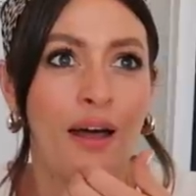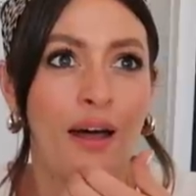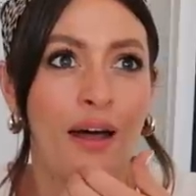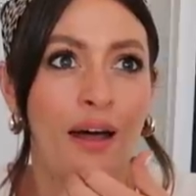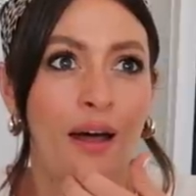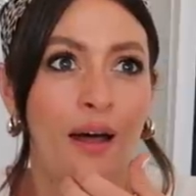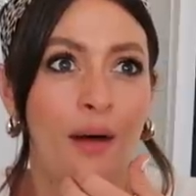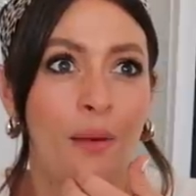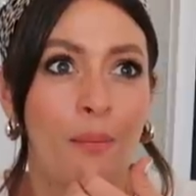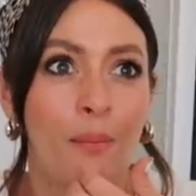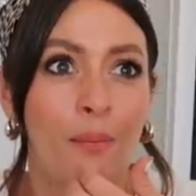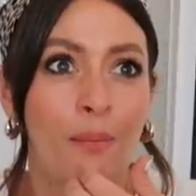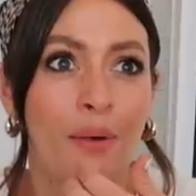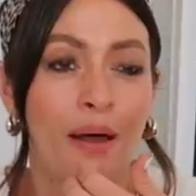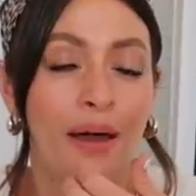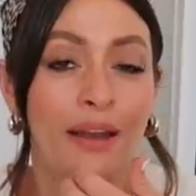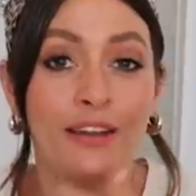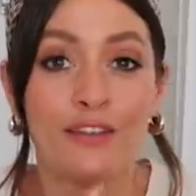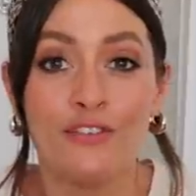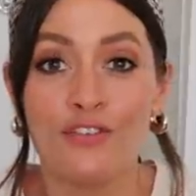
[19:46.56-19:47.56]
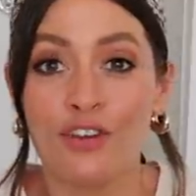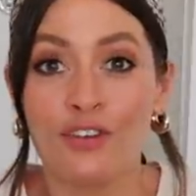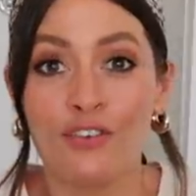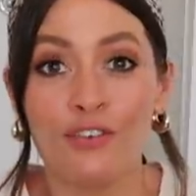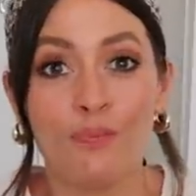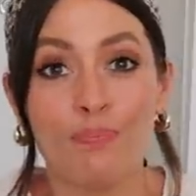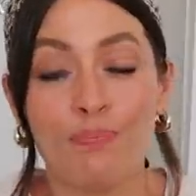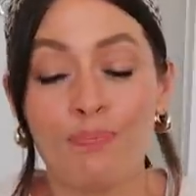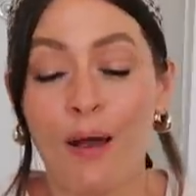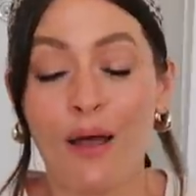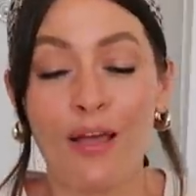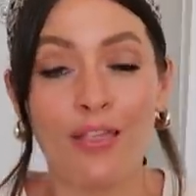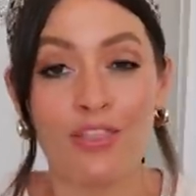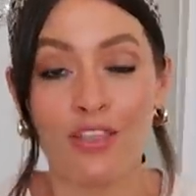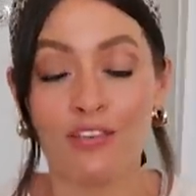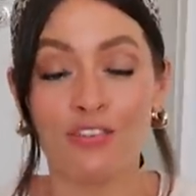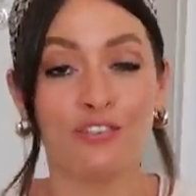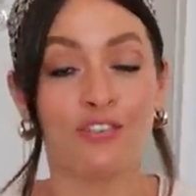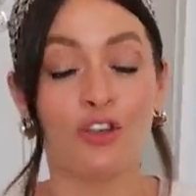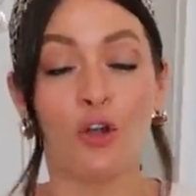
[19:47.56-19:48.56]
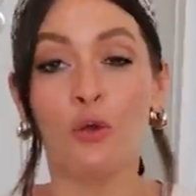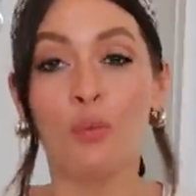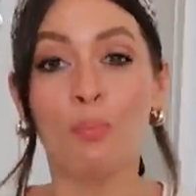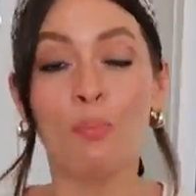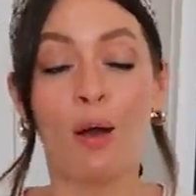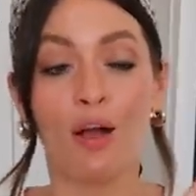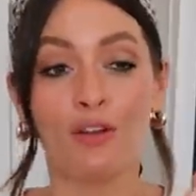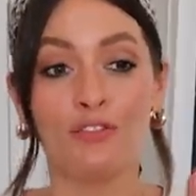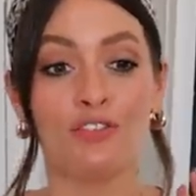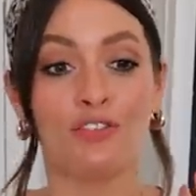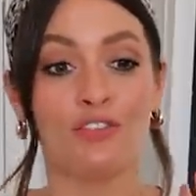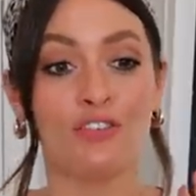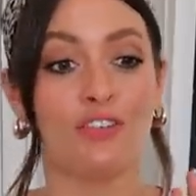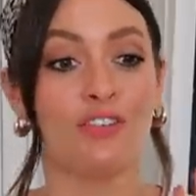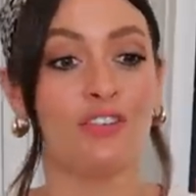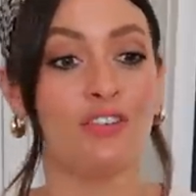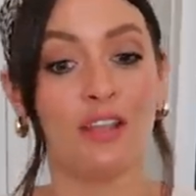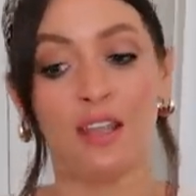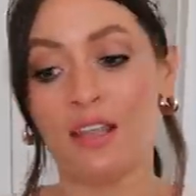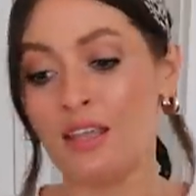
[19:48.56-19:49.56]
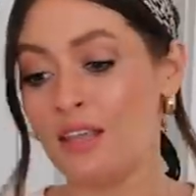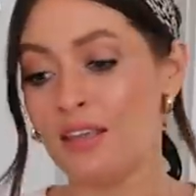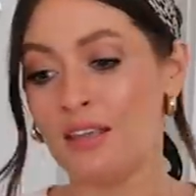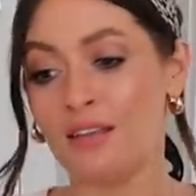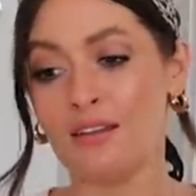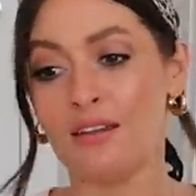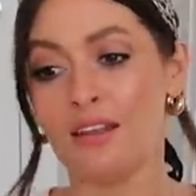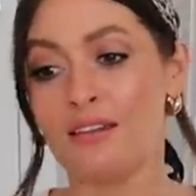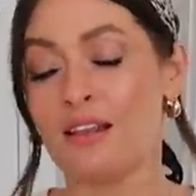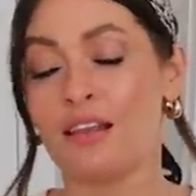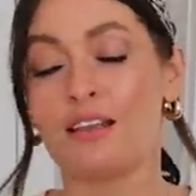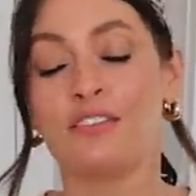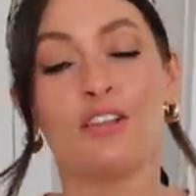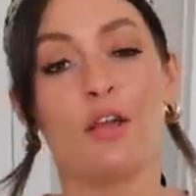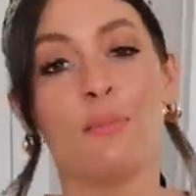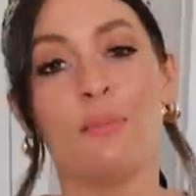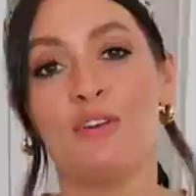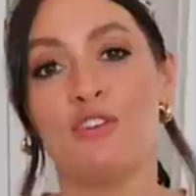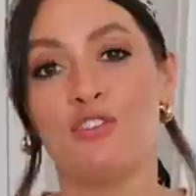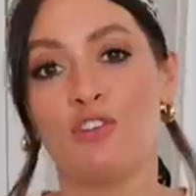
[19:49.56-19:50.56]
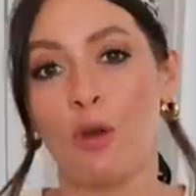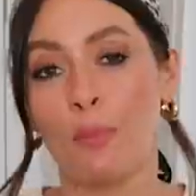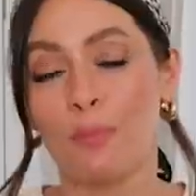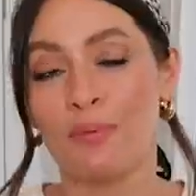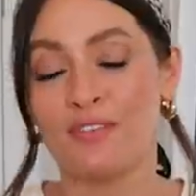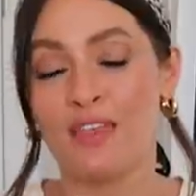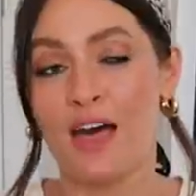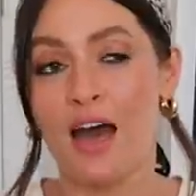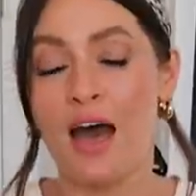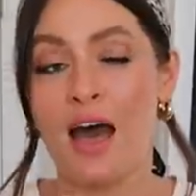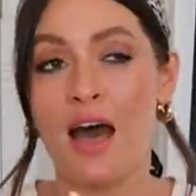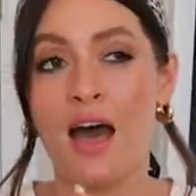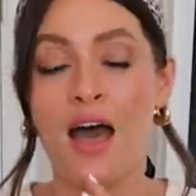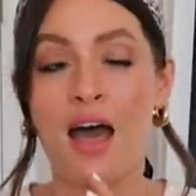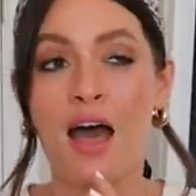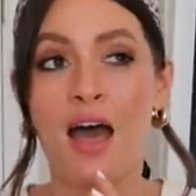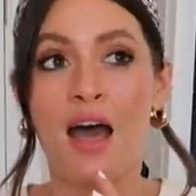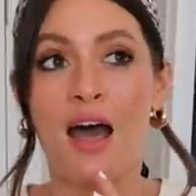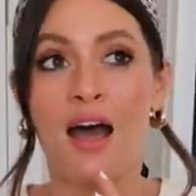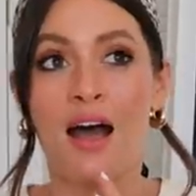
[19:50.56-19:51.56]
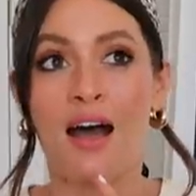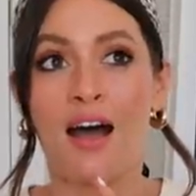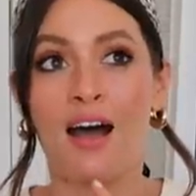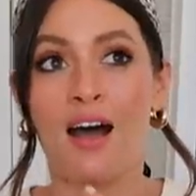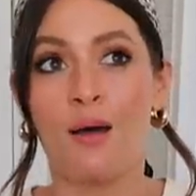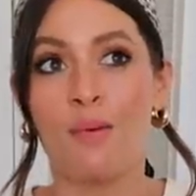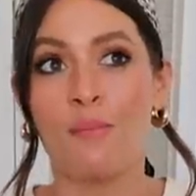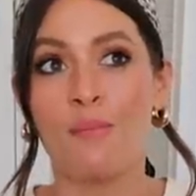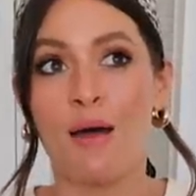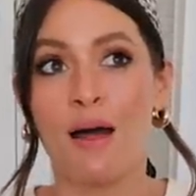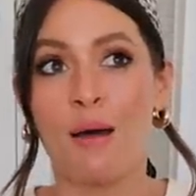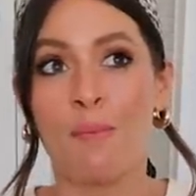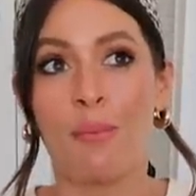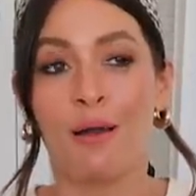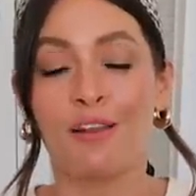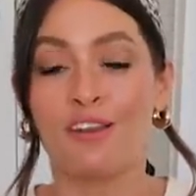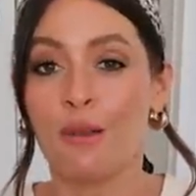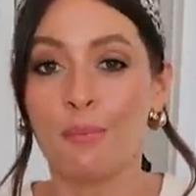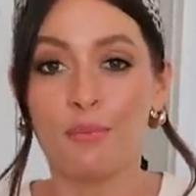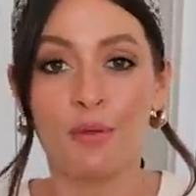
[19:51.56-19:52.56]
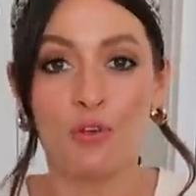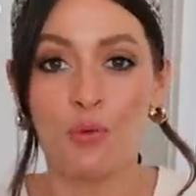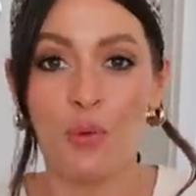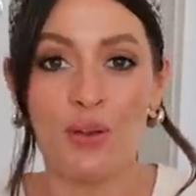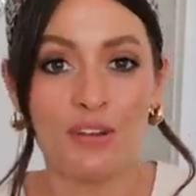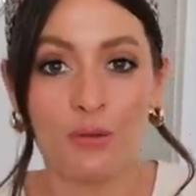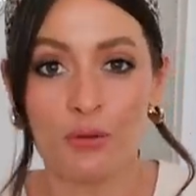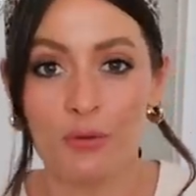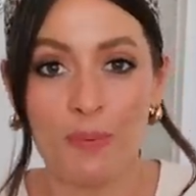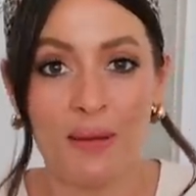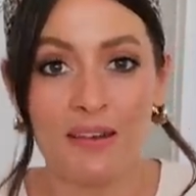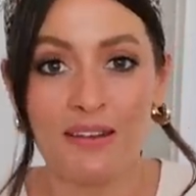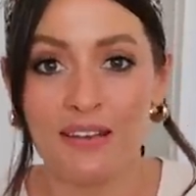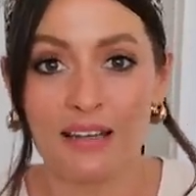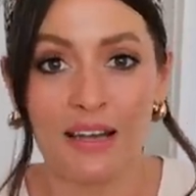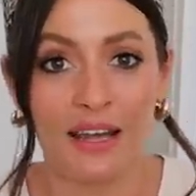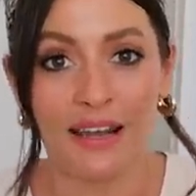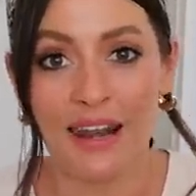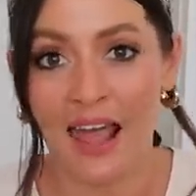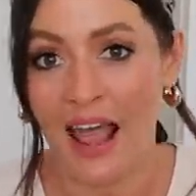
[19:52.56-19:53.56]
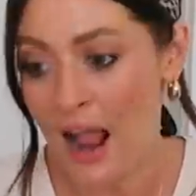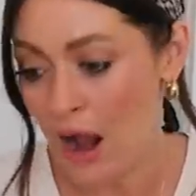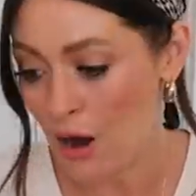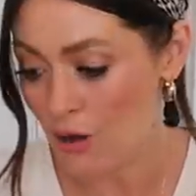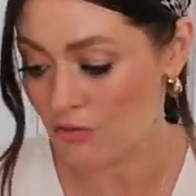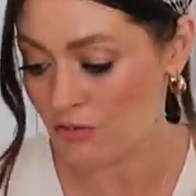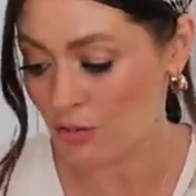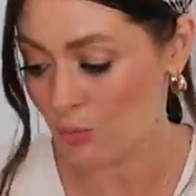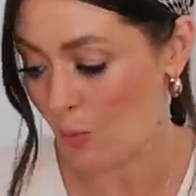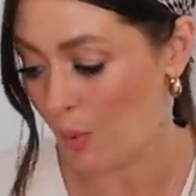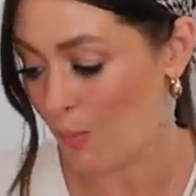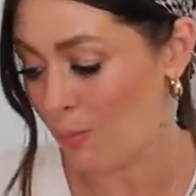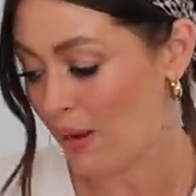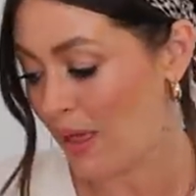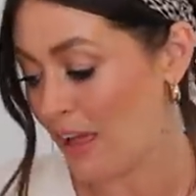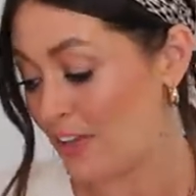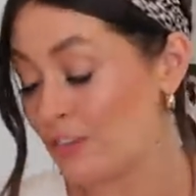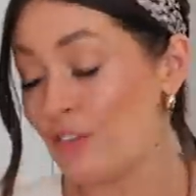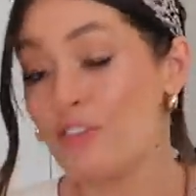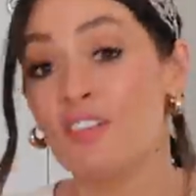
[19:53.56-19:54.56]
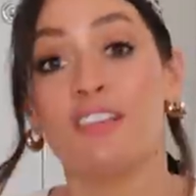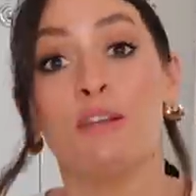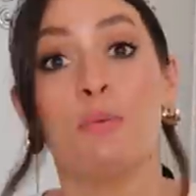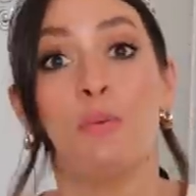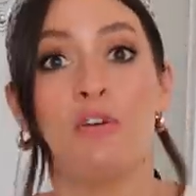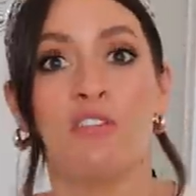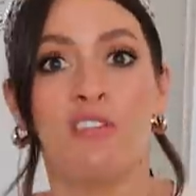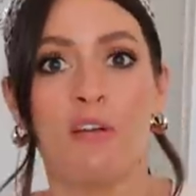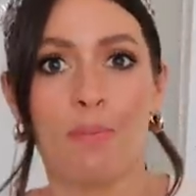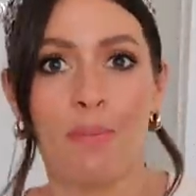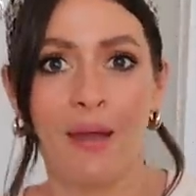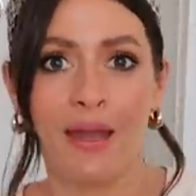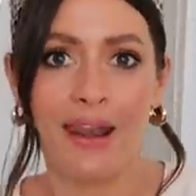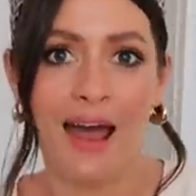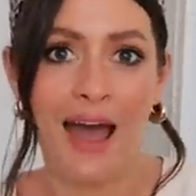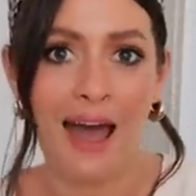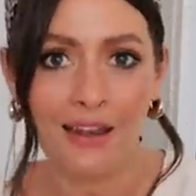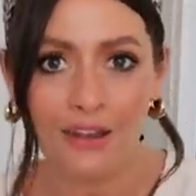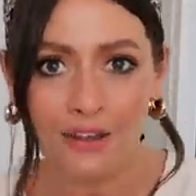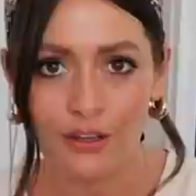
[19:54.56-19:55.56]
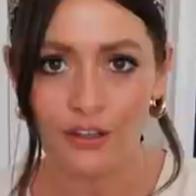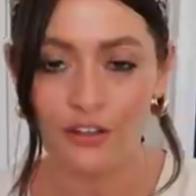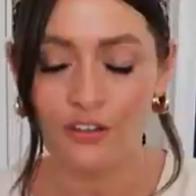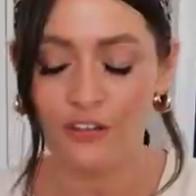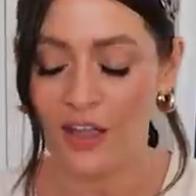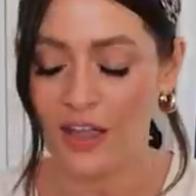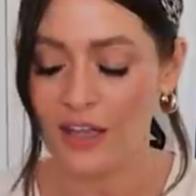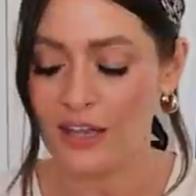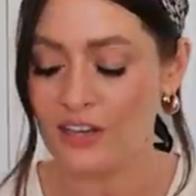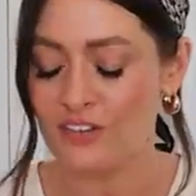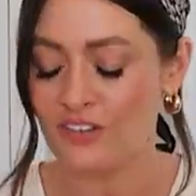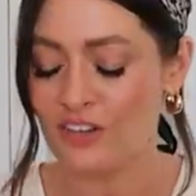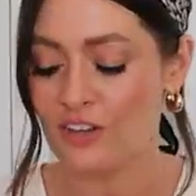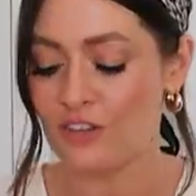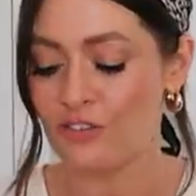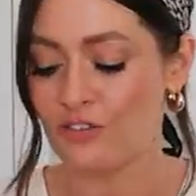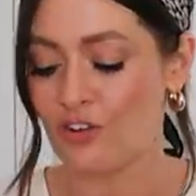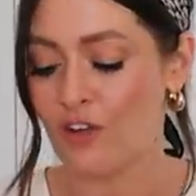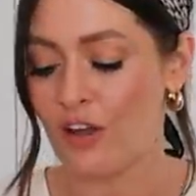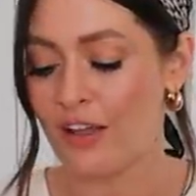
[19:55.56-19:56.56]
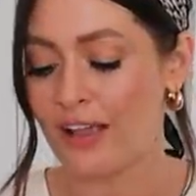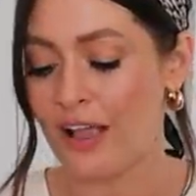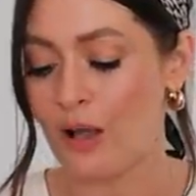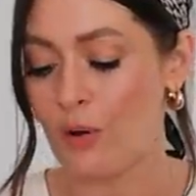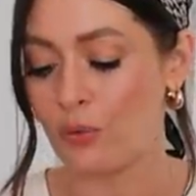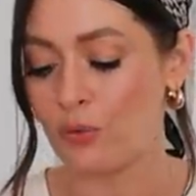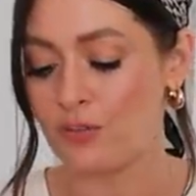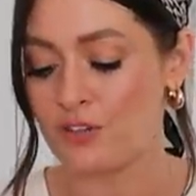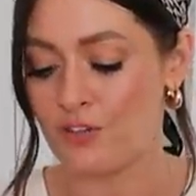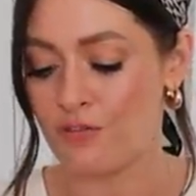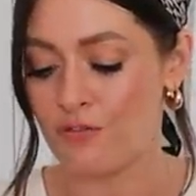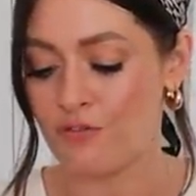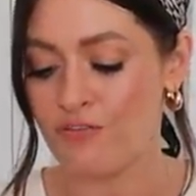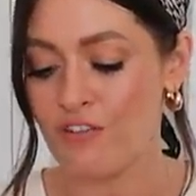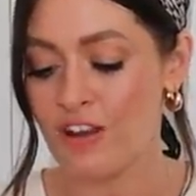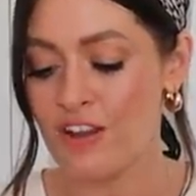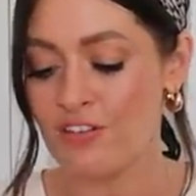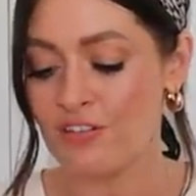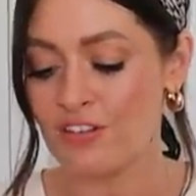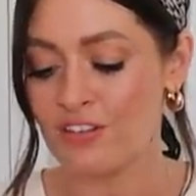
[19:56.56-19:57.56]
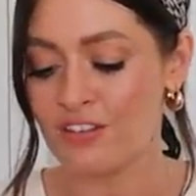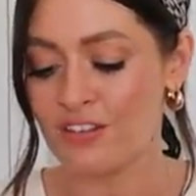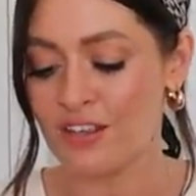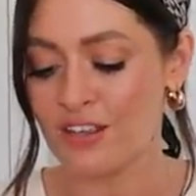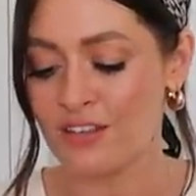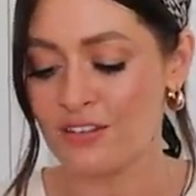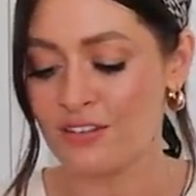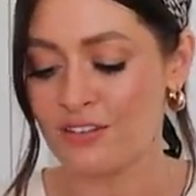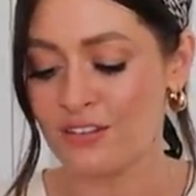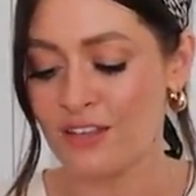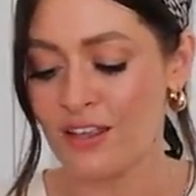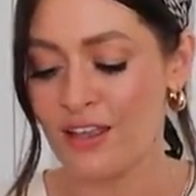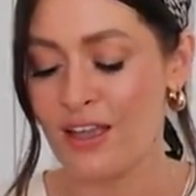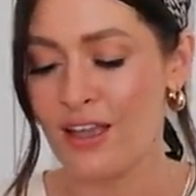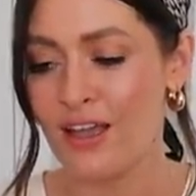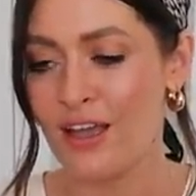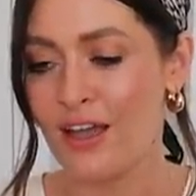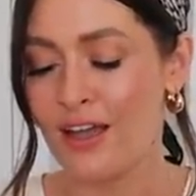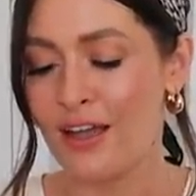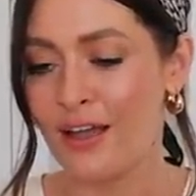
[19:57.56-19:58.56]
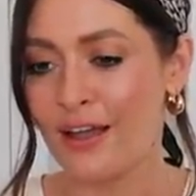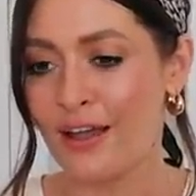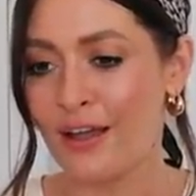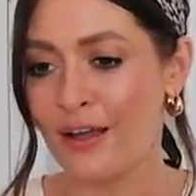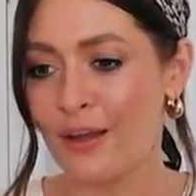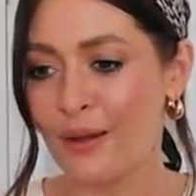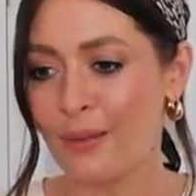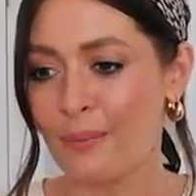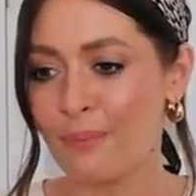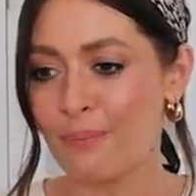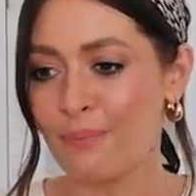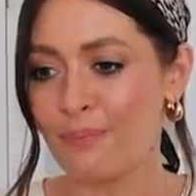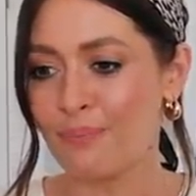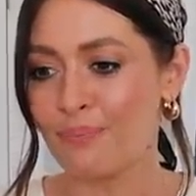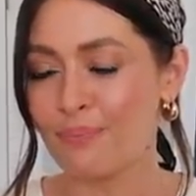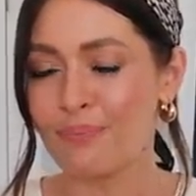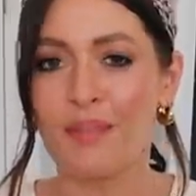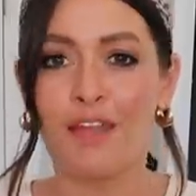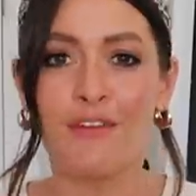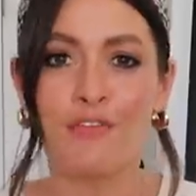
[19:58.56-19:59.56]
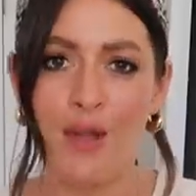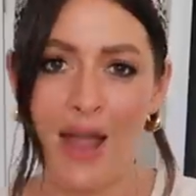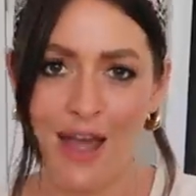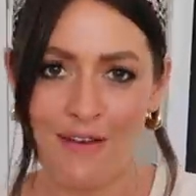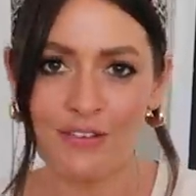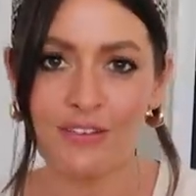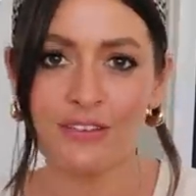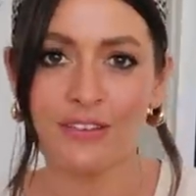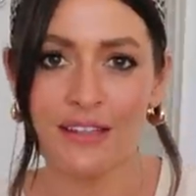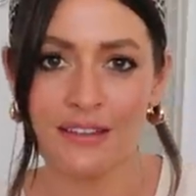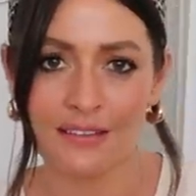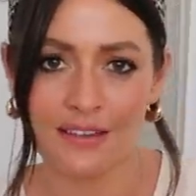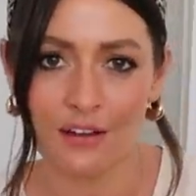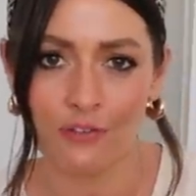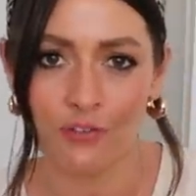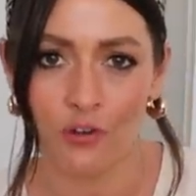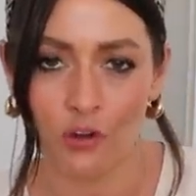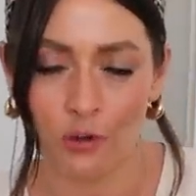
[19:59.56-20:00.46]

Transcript: and it just, there's so much to see, and there's like so many shops there. And by the time you end up spending like an hour in one place, obviously we were in Penhaligon's for ages, trying out all the different fragrances. If you haven't seen that